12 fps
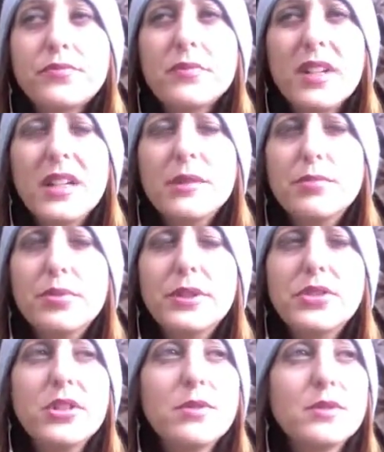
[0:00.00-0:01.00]
Well, I'm pretty
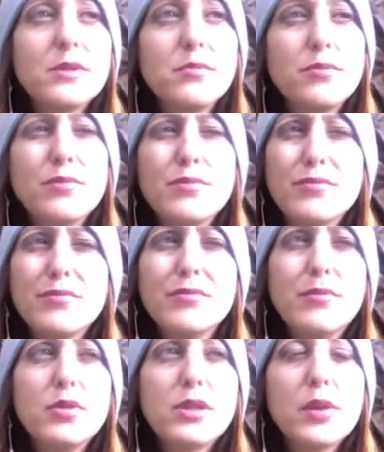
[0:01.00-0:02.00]
sure he was
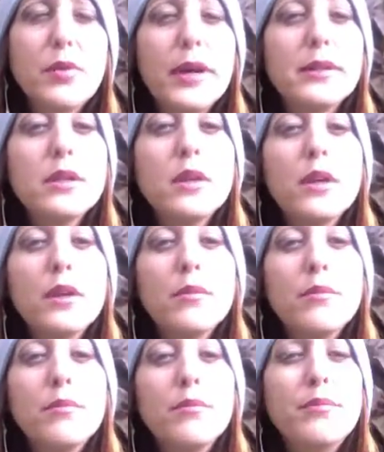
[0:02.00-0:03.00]
mostly white.
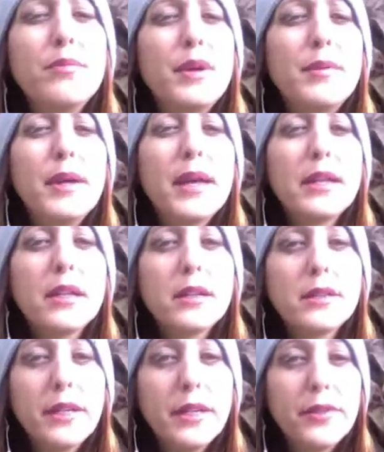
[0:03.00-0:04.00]
Maybe had a
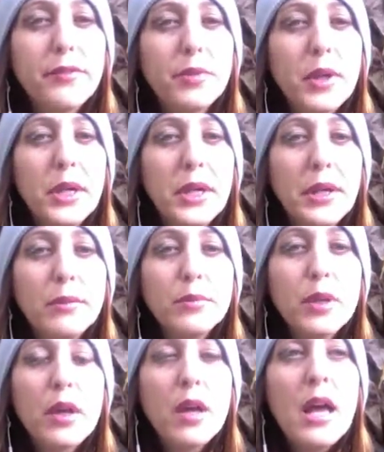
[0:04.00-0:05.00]
little native blood in him.
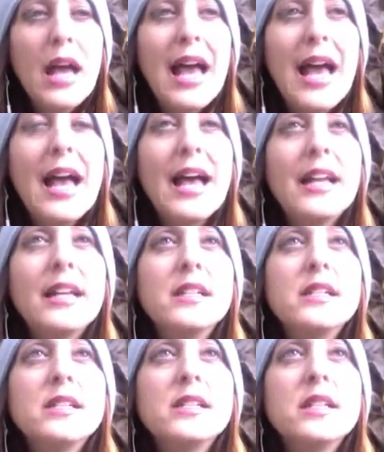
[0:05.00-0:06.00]

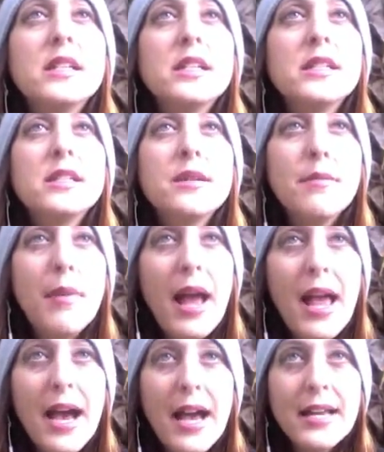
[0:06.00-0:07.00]
And to my
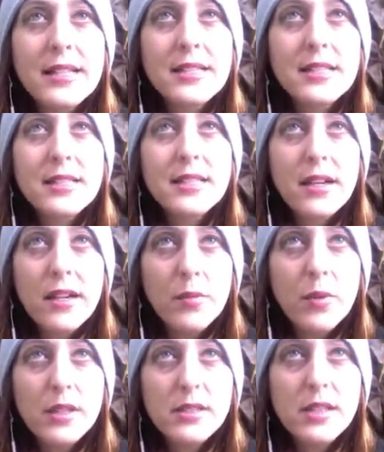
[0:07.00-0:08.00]
eyes, there he
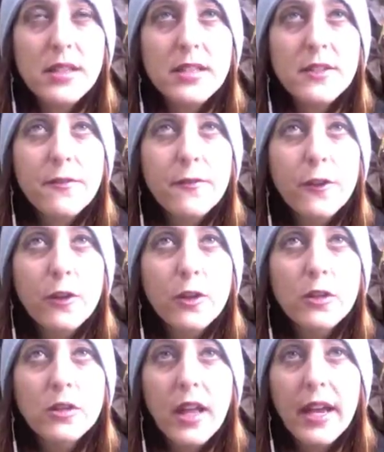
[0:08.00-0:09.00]
was in this
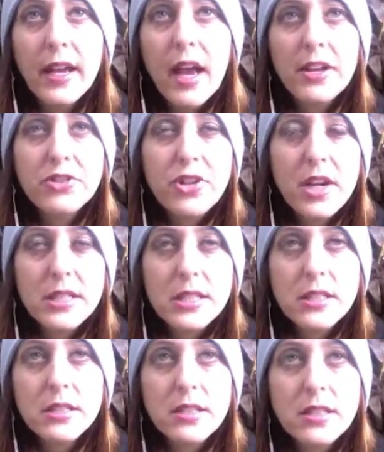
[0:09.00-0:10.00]
full like
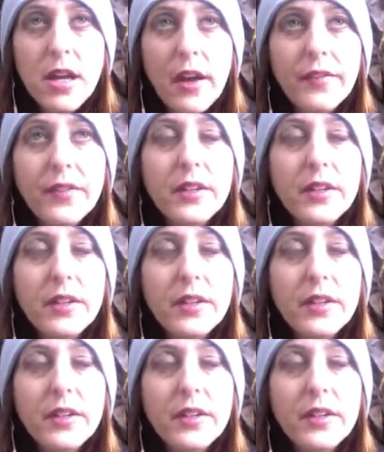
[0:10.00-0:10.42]
headdress and stuff.